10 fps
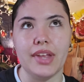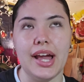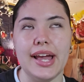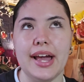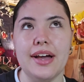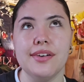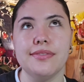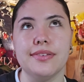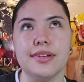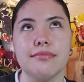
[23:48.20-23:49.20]
have
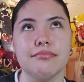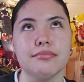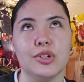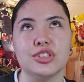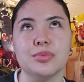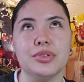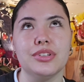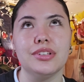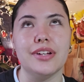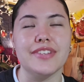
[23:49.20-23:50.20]

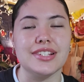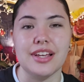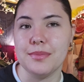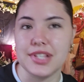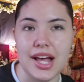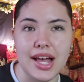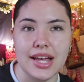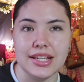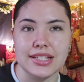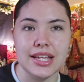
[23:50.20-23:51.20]
multiple of the same
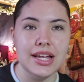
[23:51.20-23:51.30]
size,